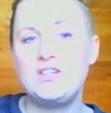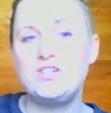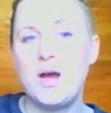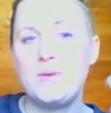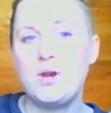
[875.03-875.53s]

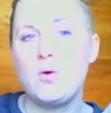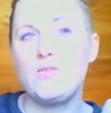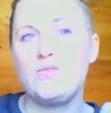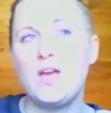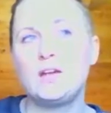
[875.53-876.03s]
a
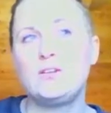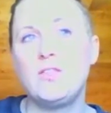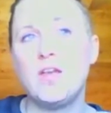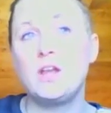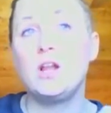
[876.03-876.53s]
domino
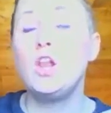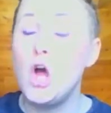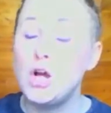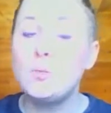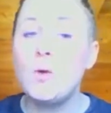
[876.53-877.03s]
effect that
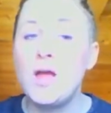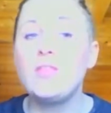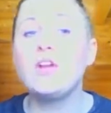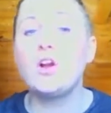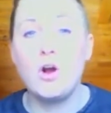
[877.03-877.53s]
along the way,